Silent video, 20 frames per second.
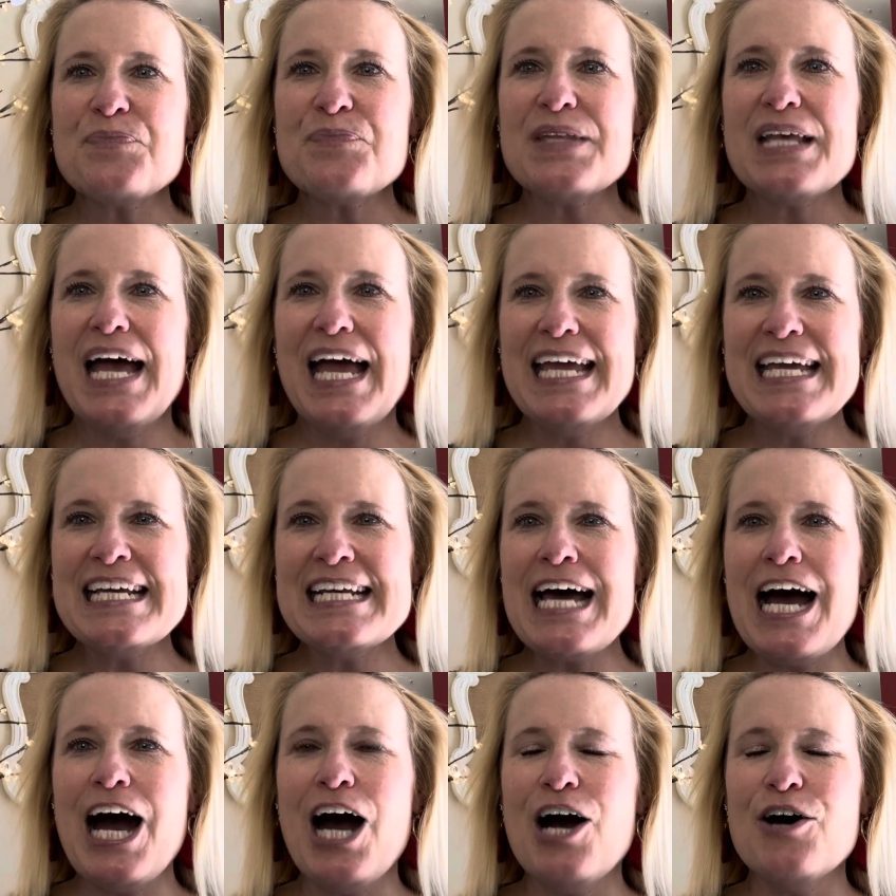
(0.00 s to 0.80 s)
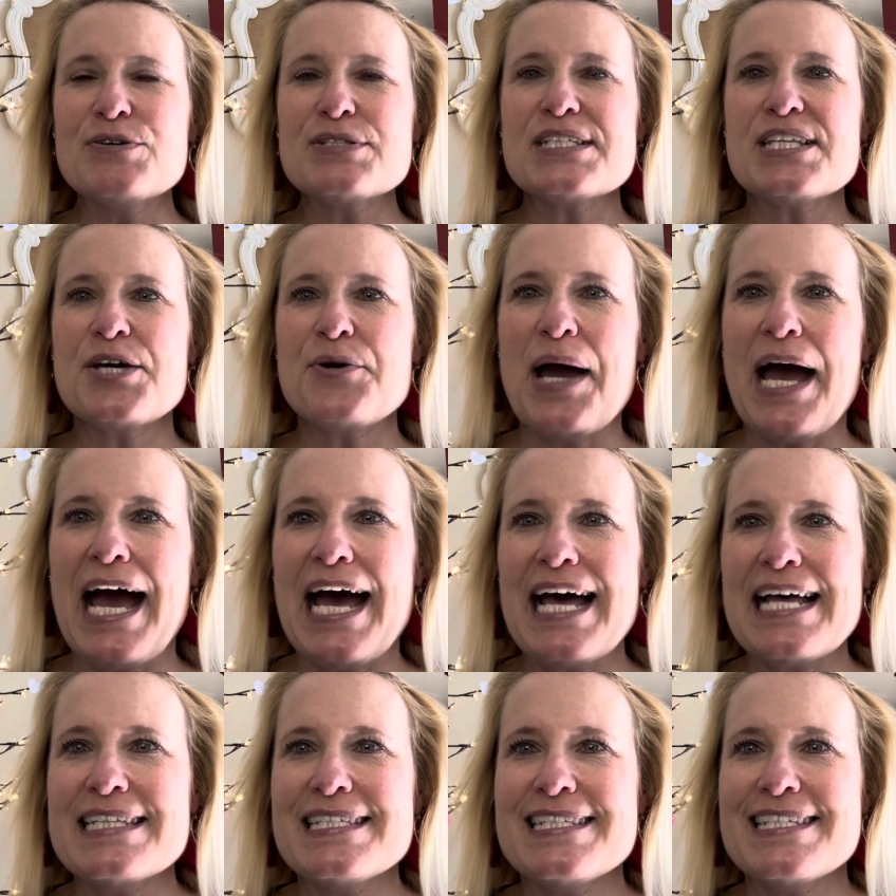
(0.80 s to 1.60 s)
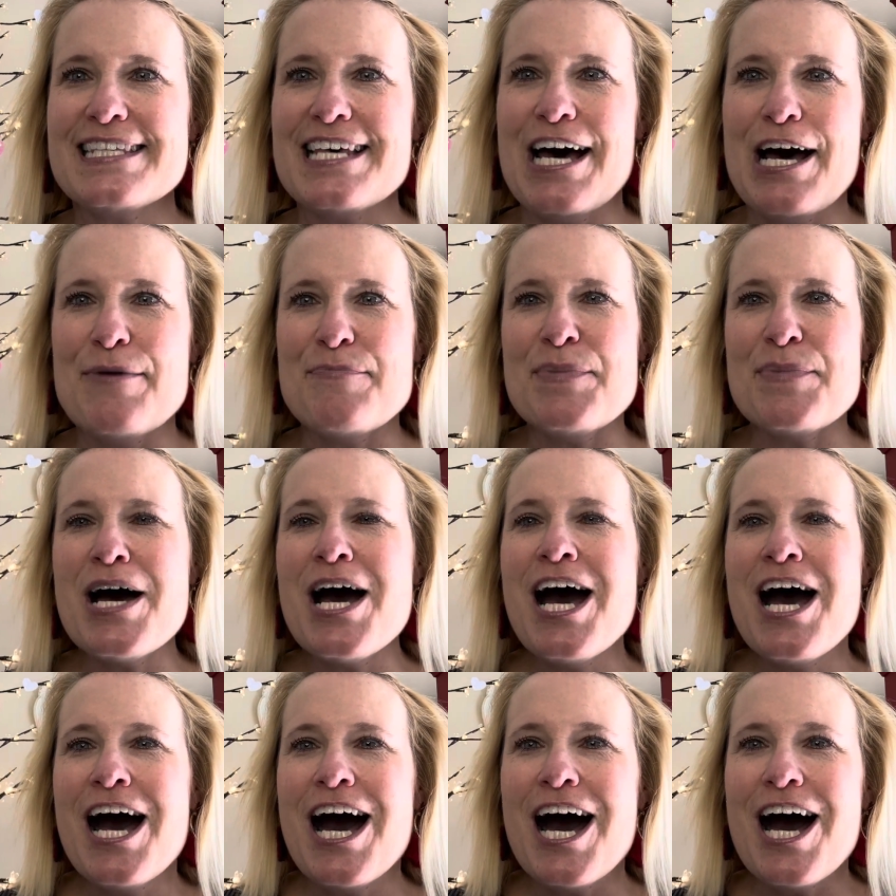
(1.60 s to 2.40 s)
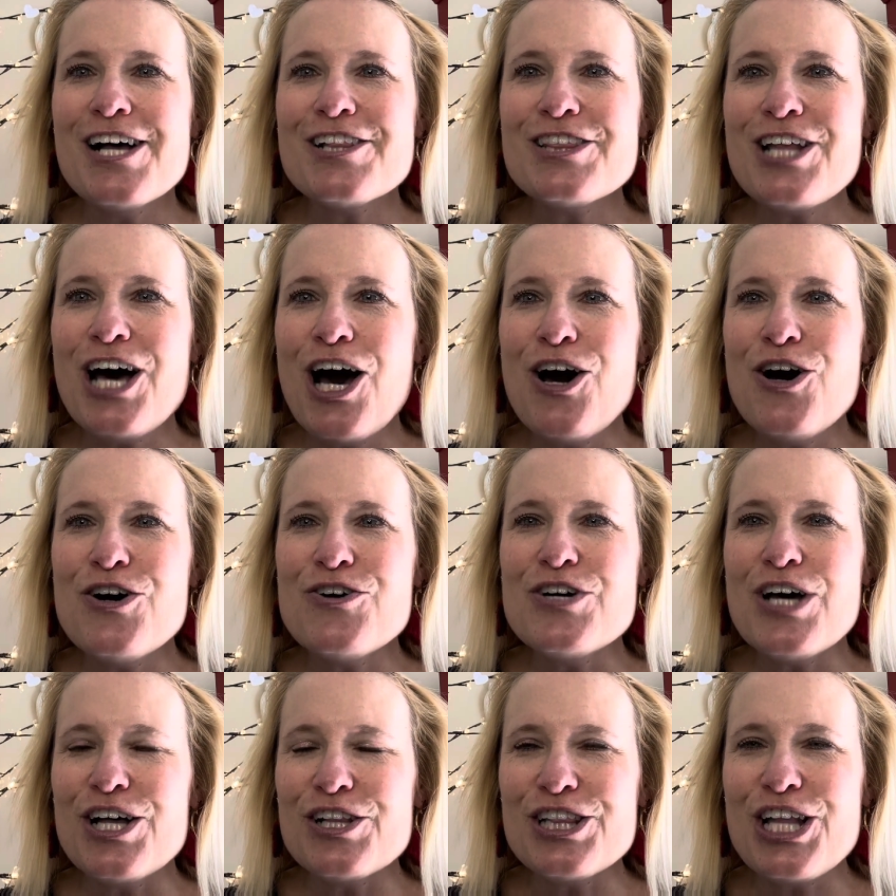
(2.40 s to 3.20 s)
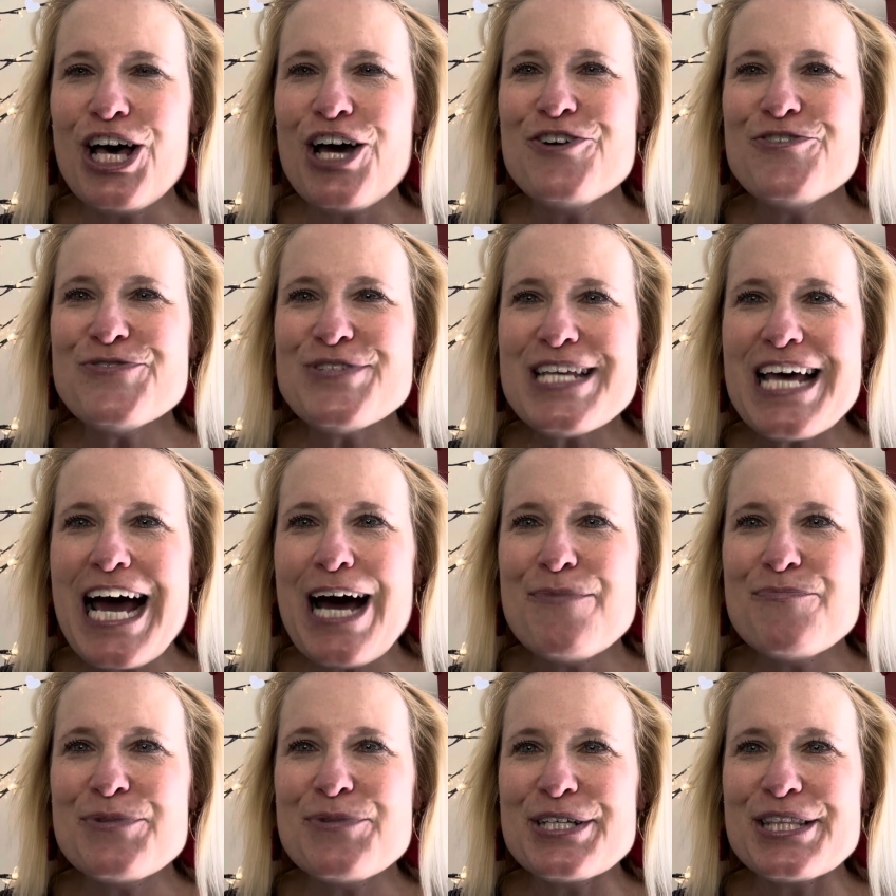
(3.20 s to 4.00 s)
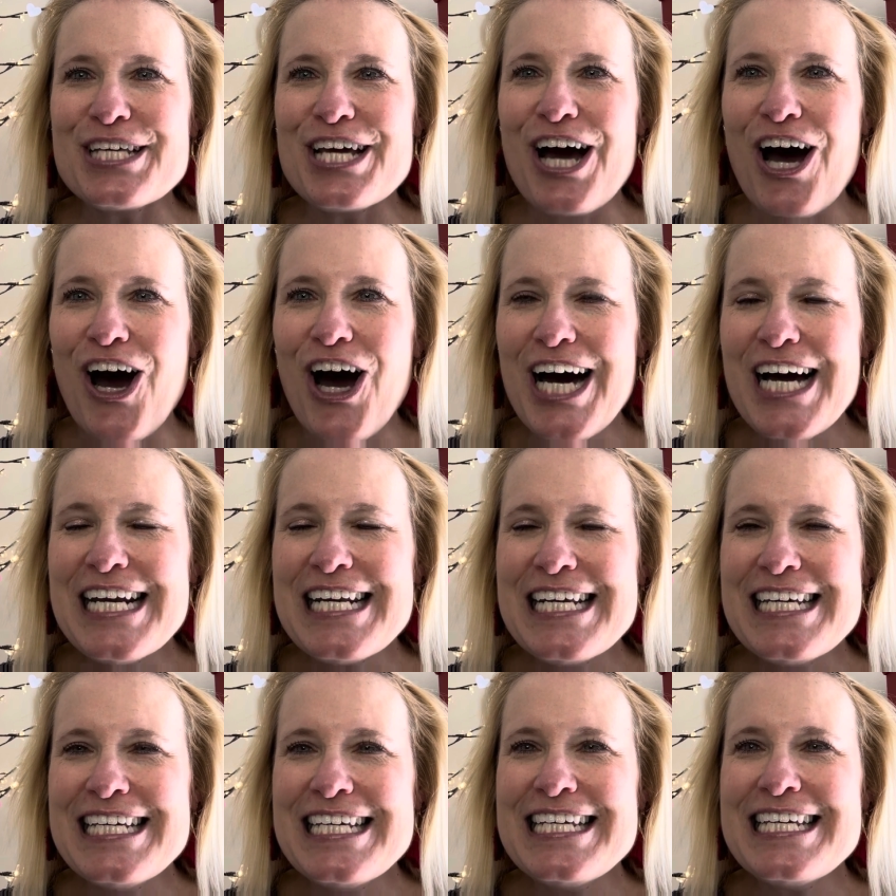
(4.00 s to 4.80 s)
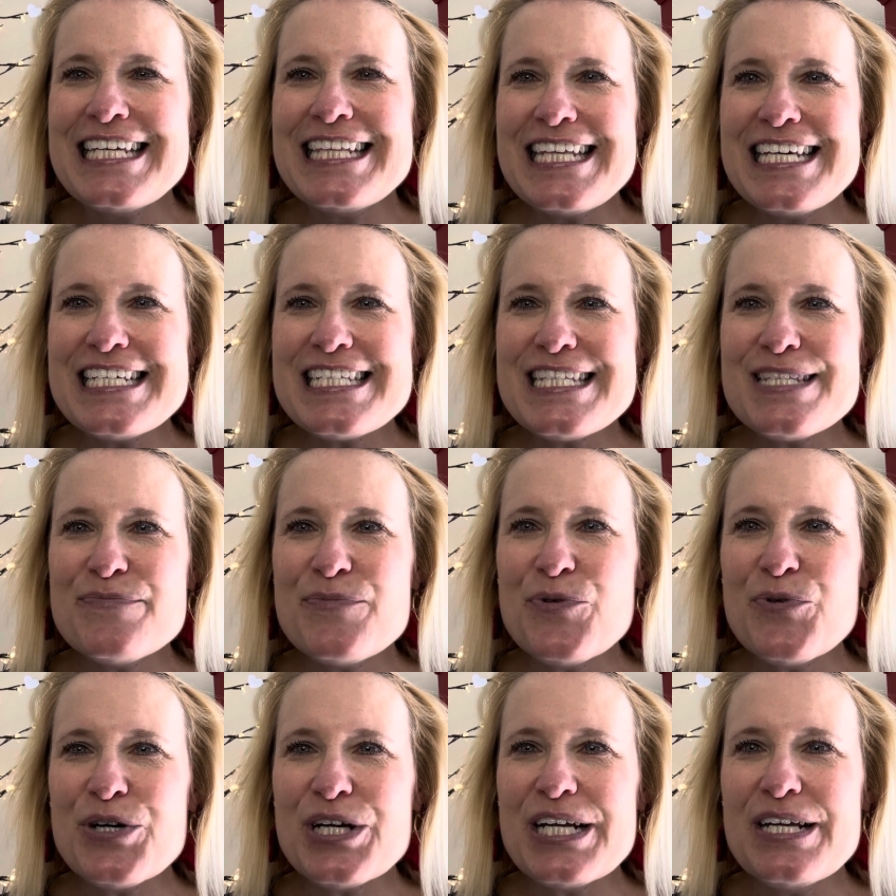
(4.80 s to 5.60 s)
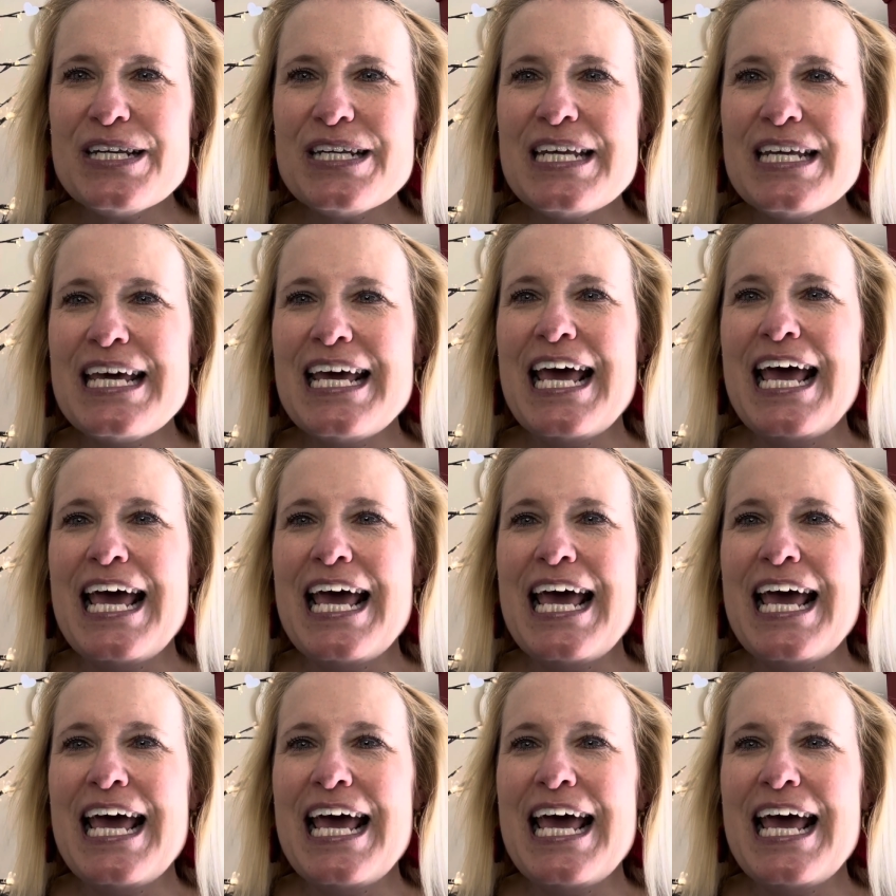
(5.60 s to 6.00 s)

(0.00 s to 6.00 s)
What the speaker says: And I also had some alone time with God this morning,